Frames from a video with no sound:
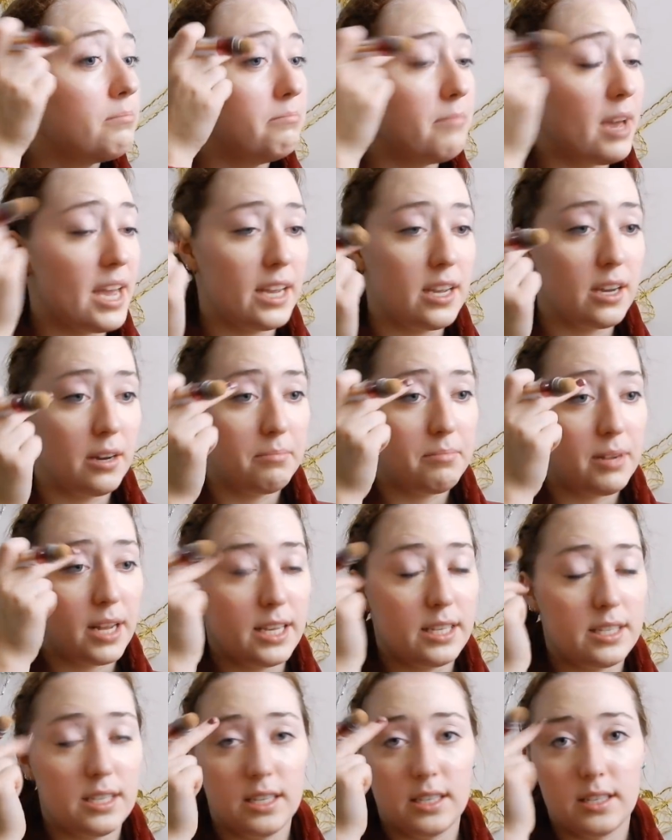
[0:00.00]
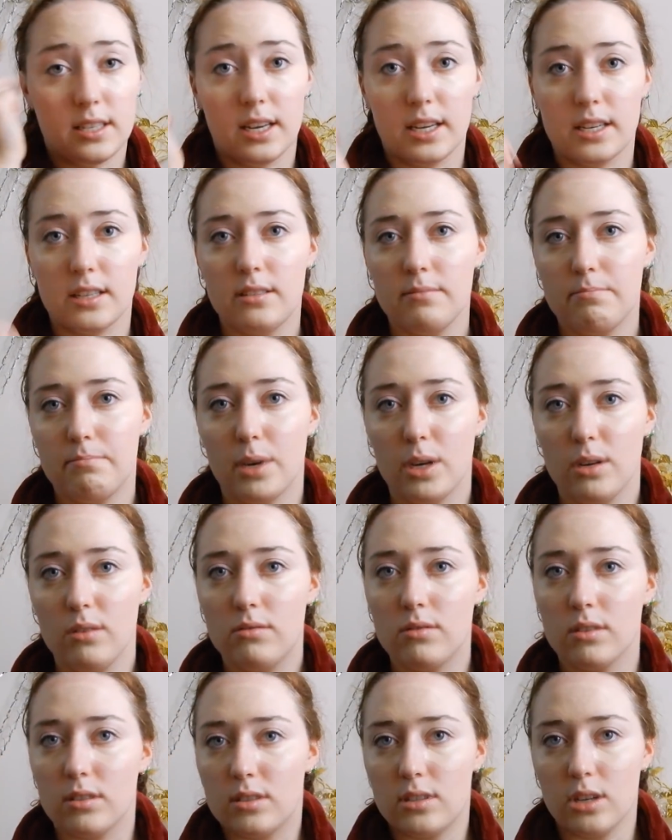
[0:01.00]
makeup places like
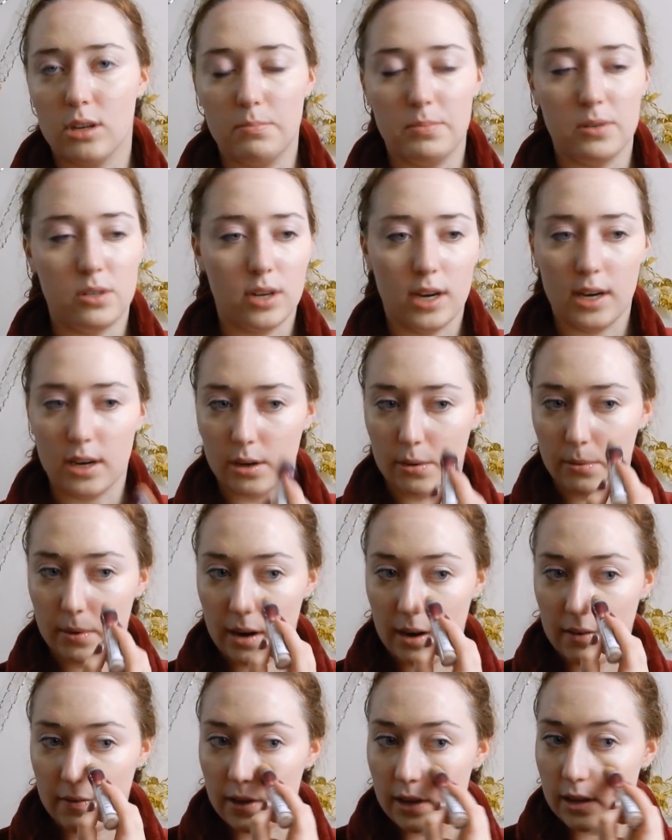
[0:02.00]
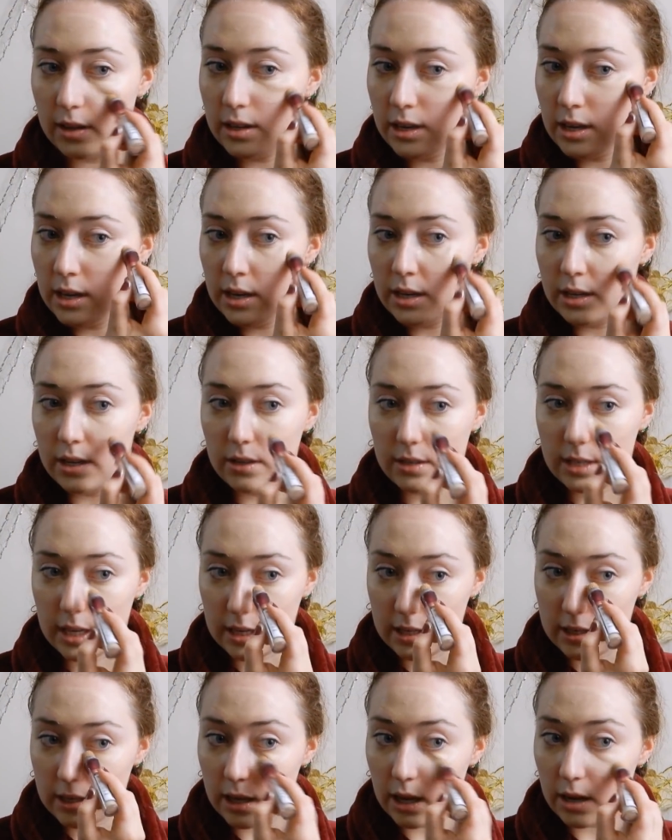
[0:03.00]
Boots or Superdrug or wherever you
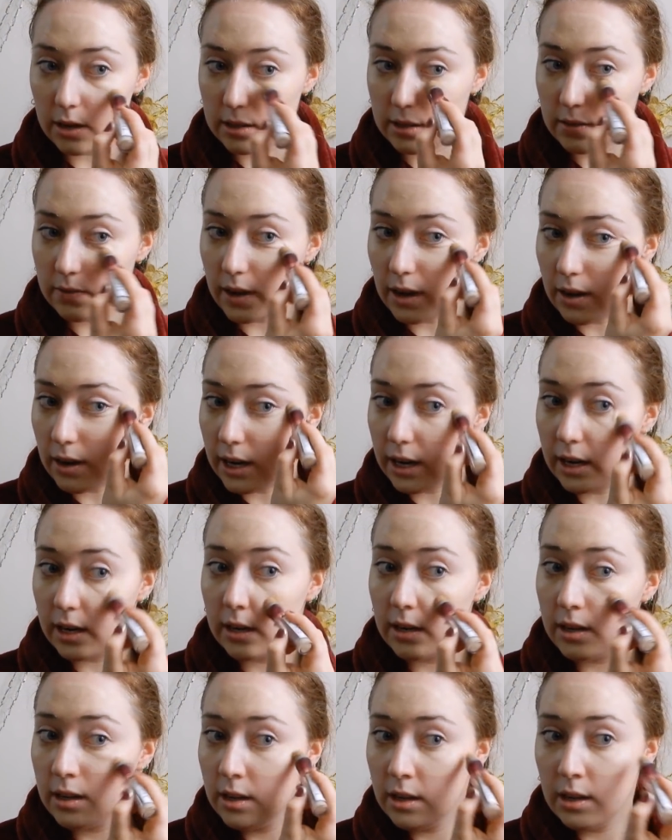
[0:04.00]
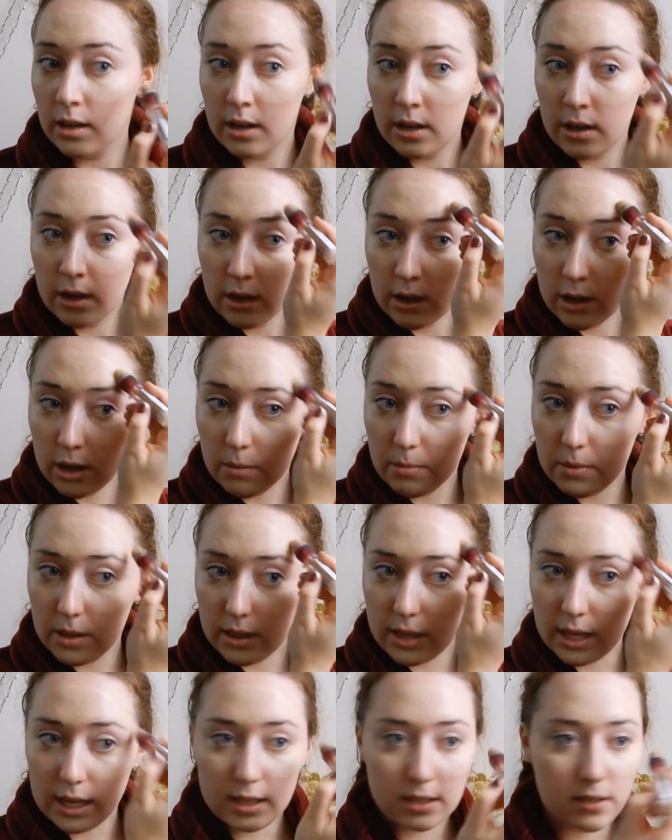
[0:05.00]
tend to go. It's a very
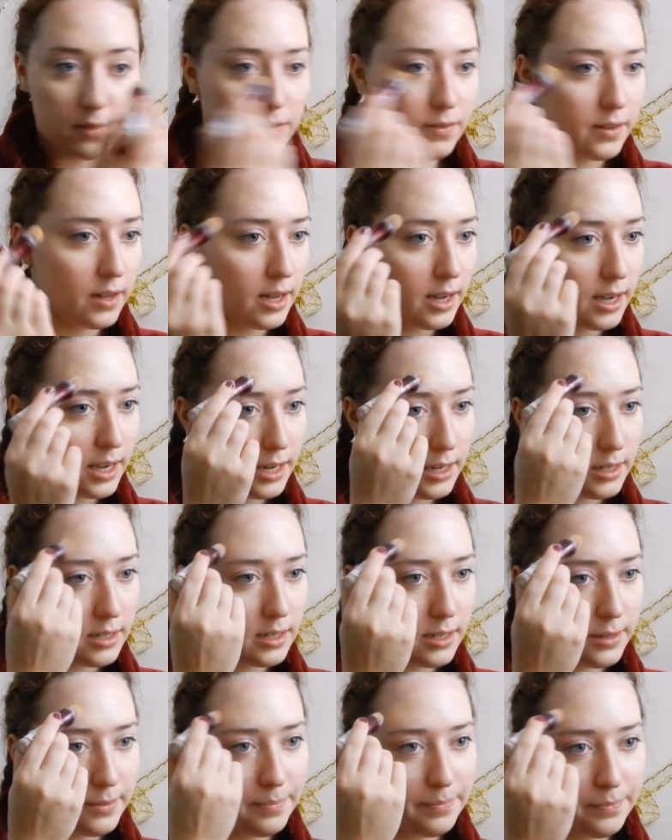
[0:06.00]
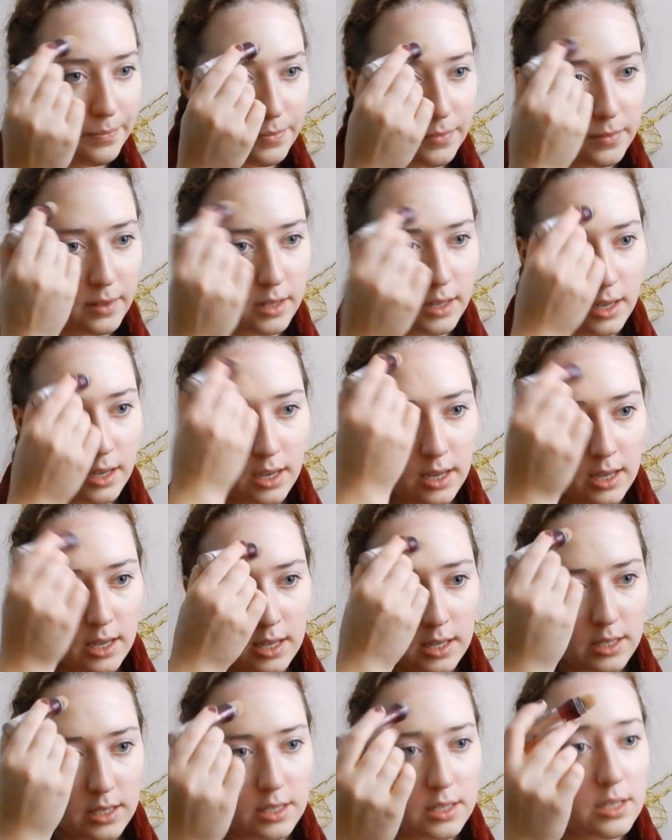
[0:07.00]
common thing to find.
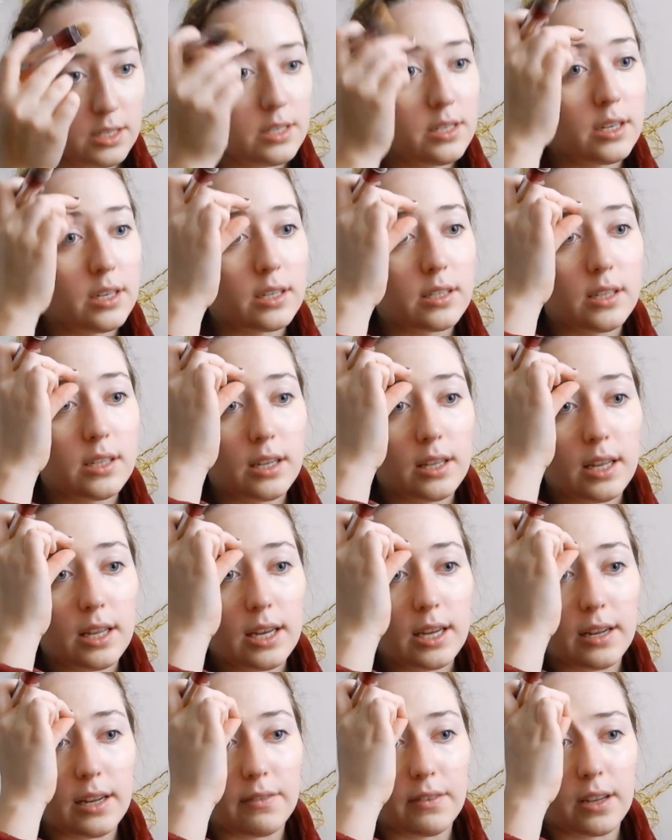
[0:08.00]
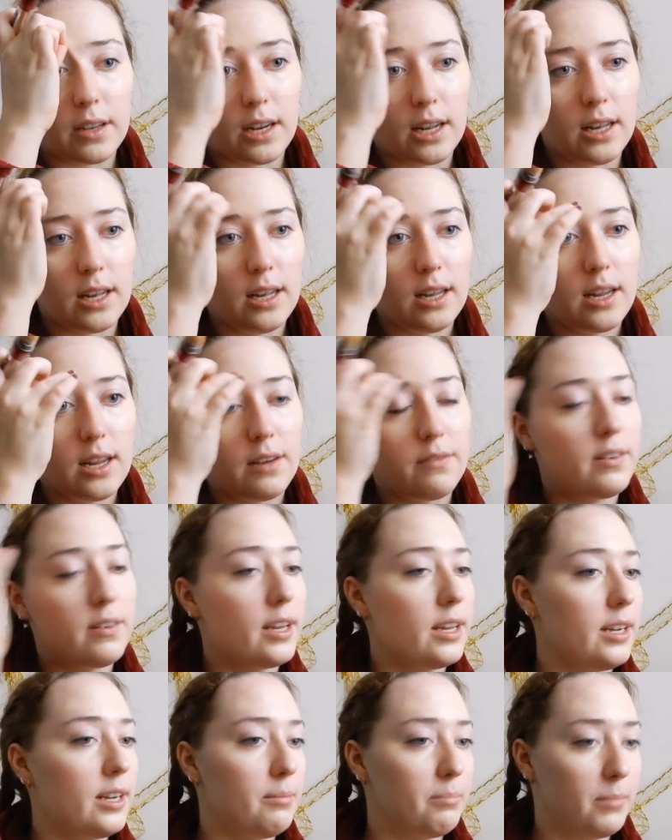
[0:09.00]
Just like that. I've got it
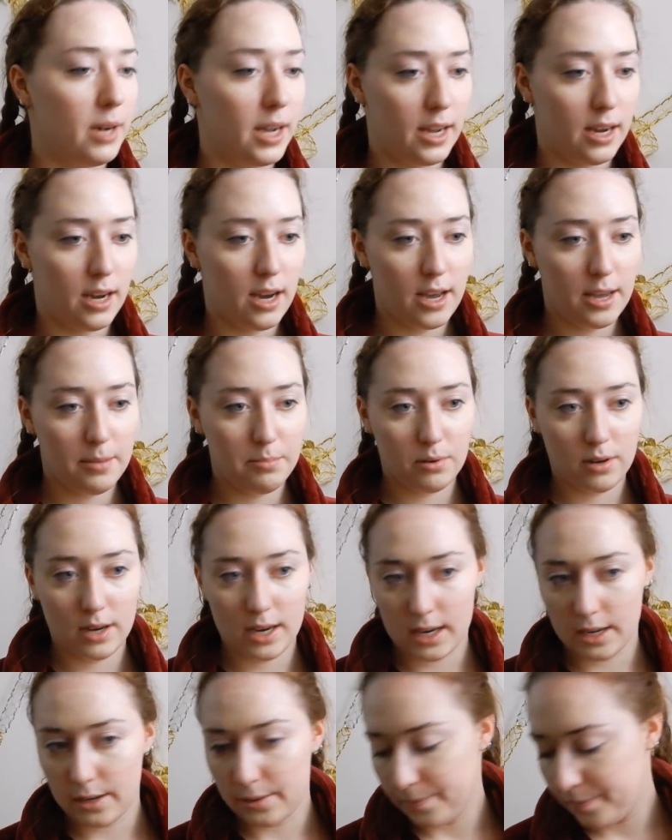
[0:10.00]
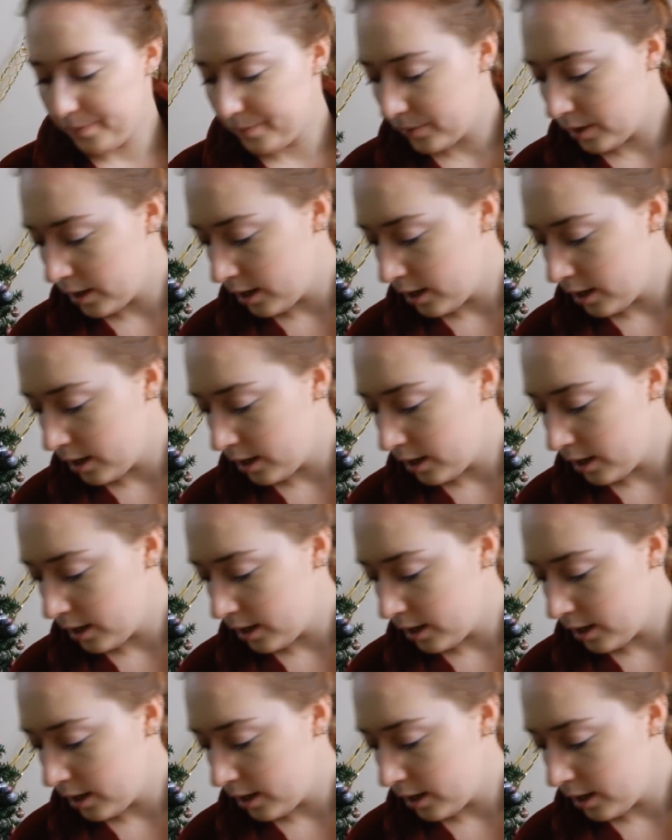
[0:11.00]
lovely and in my eyebrow.